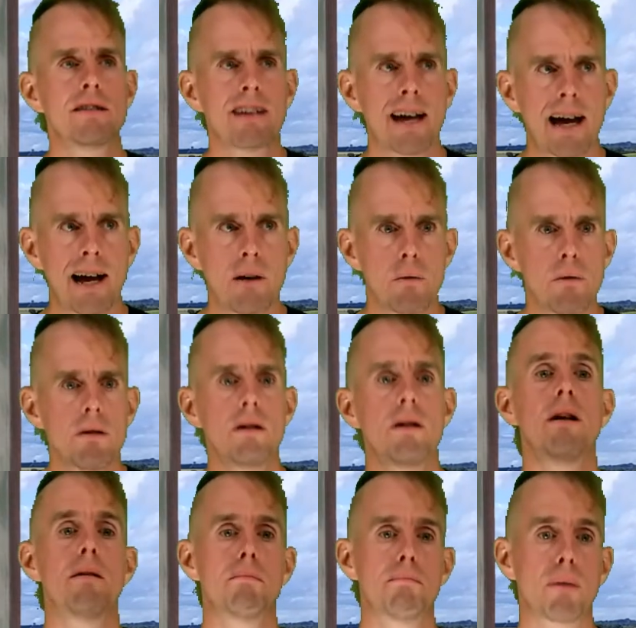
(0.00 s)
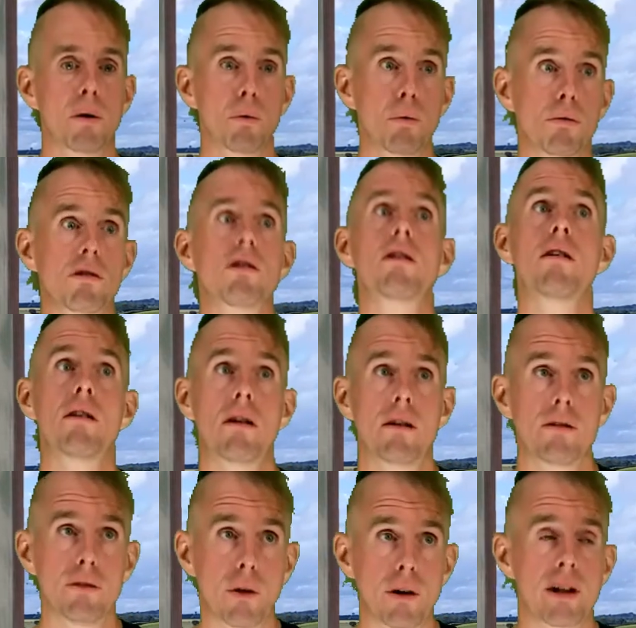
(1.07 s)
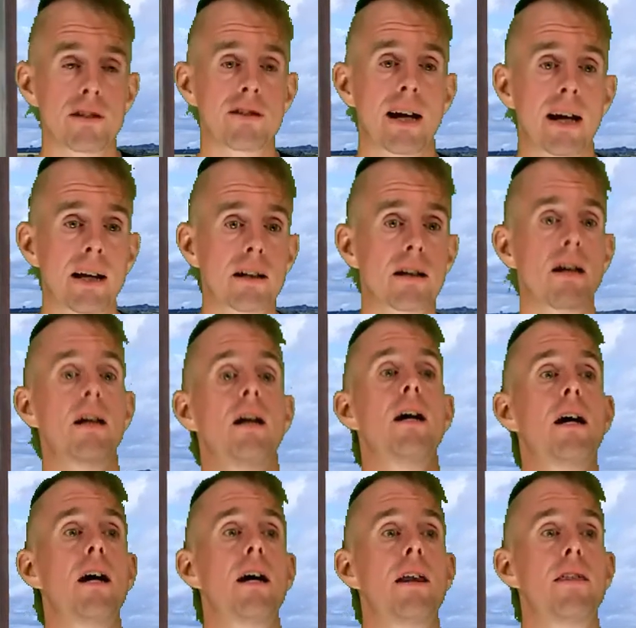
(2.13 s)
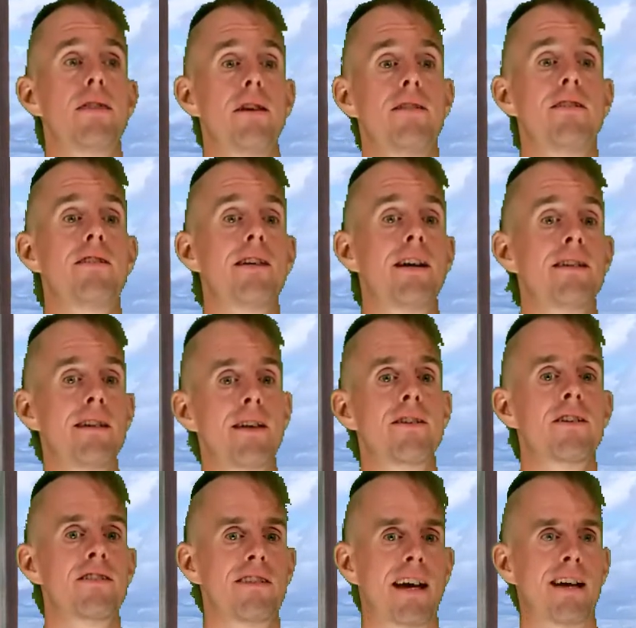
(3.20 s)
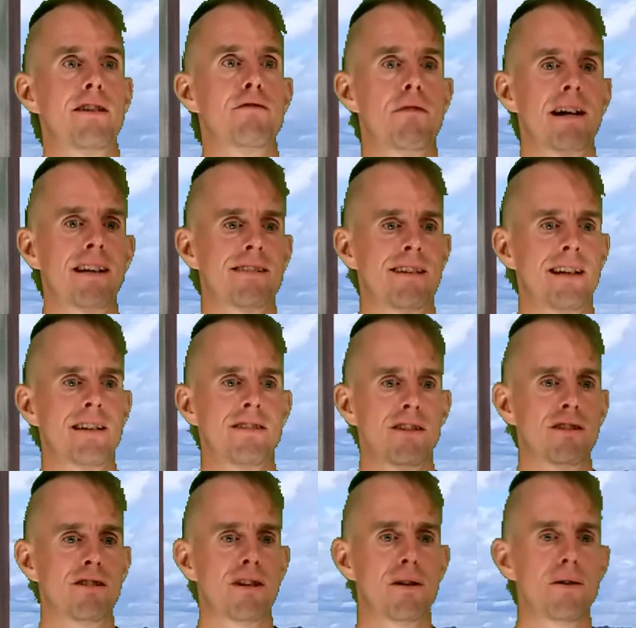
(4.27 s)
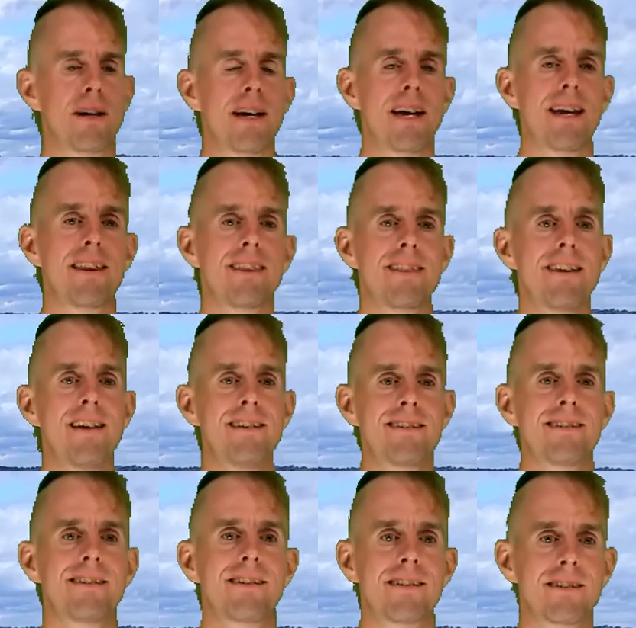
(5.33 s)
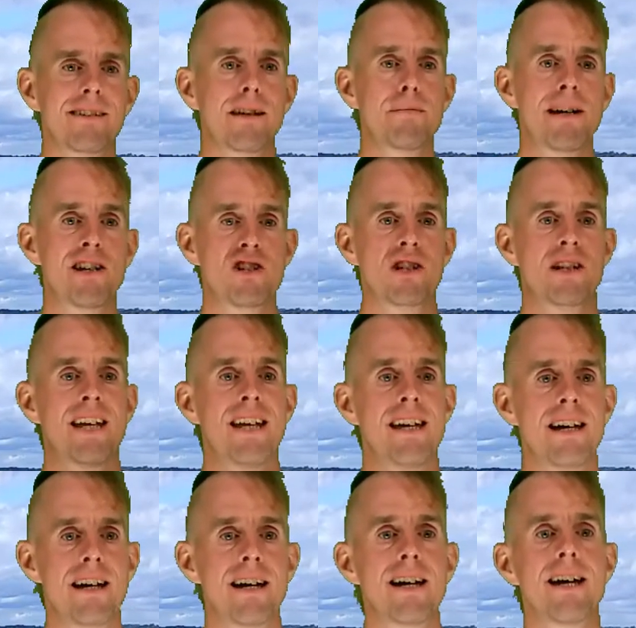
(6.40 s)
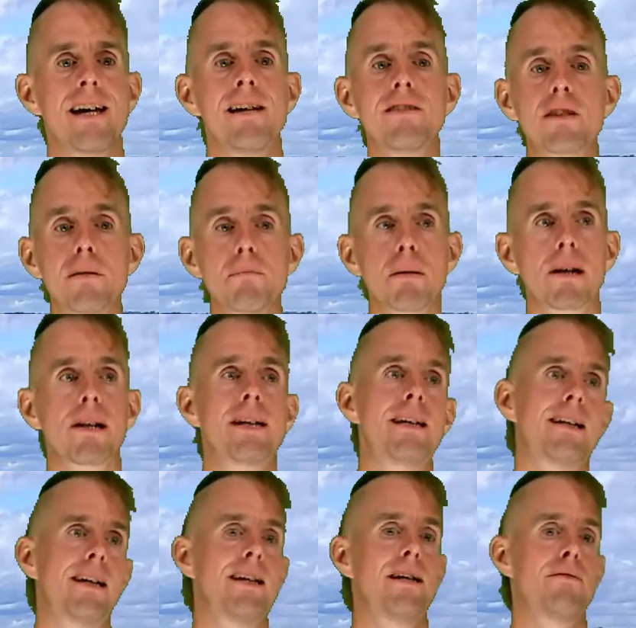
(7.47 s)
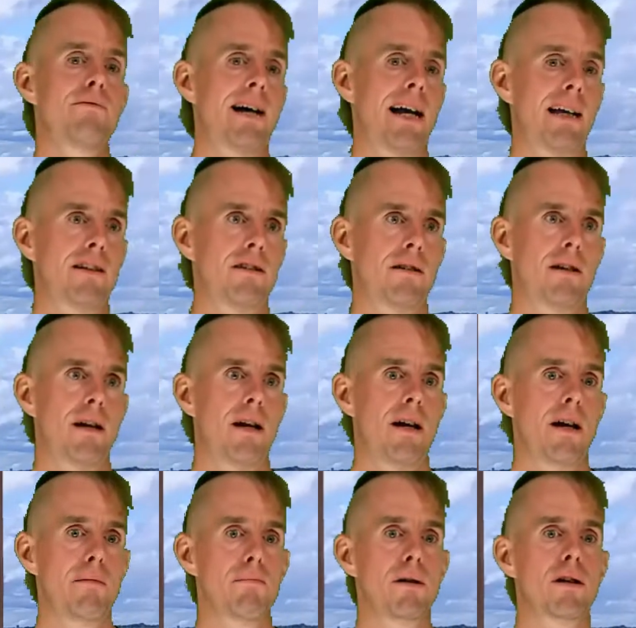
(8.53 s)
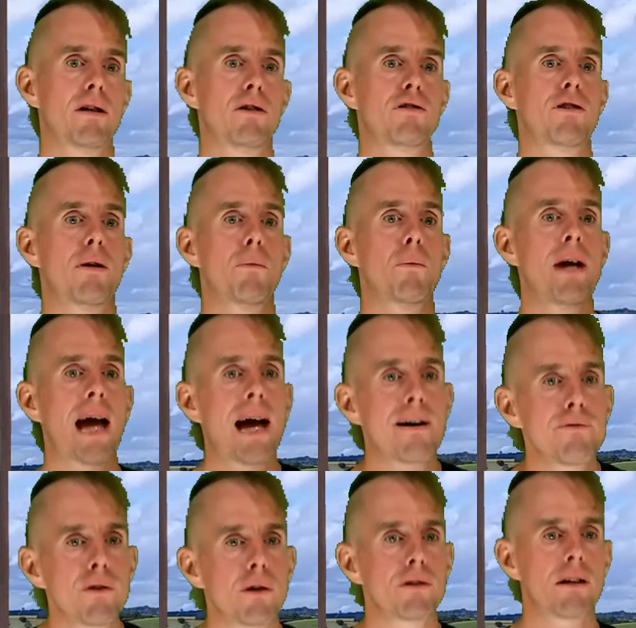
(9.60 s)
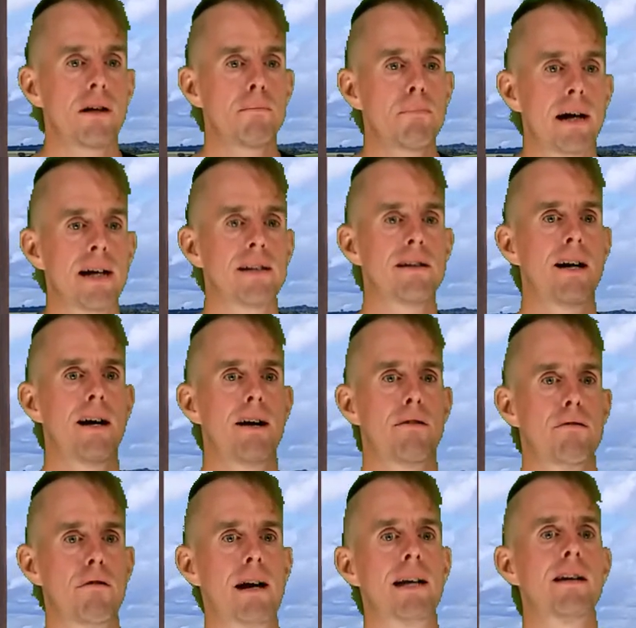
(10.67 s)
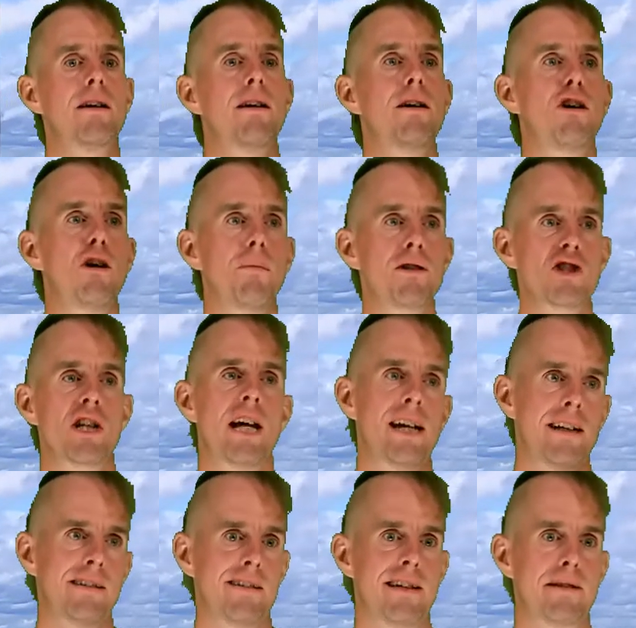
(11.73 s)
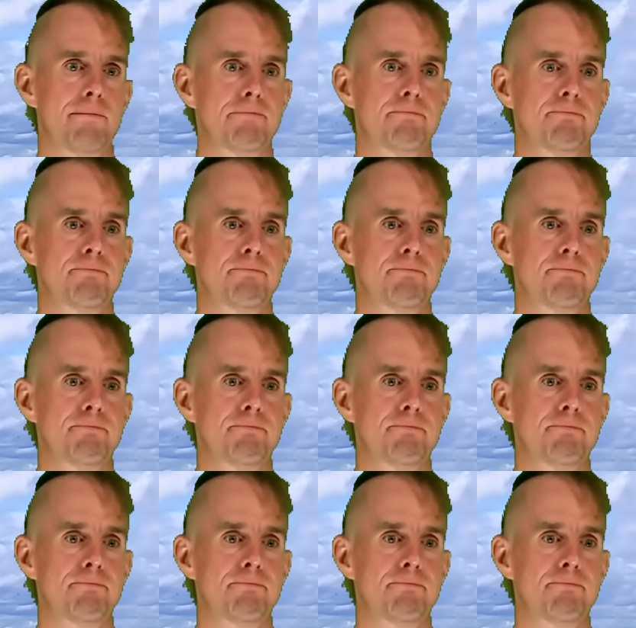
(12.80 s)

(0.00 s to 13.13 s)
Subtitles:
Tau, bold, non-italic, this is another second rank tensor. So this summation here is completely invalid because we have not obeyed rank homogeneity.